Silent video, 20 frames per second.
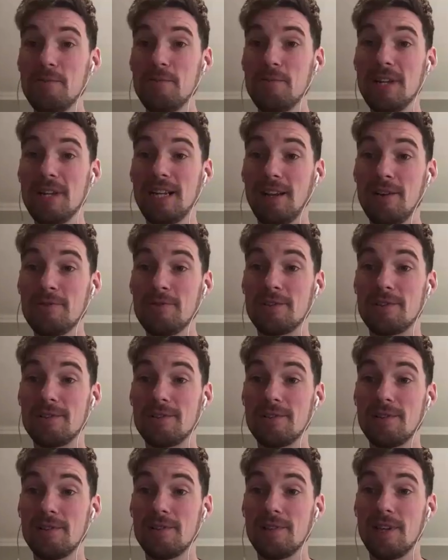them pretty
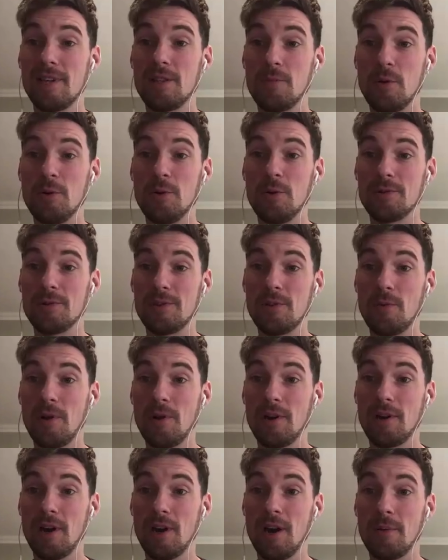close in the pools in the
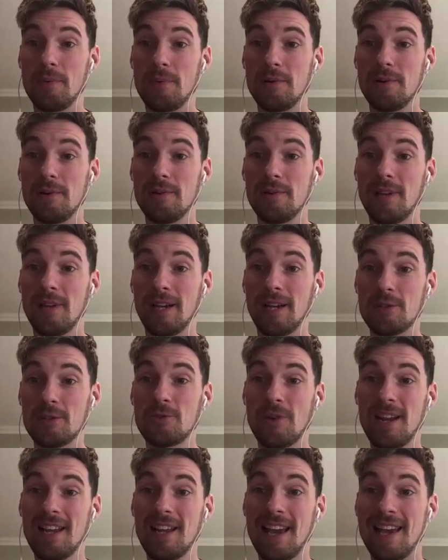World Cup. Like,
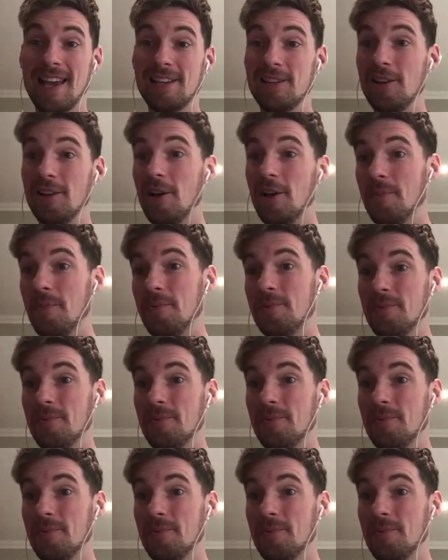Australia ended up...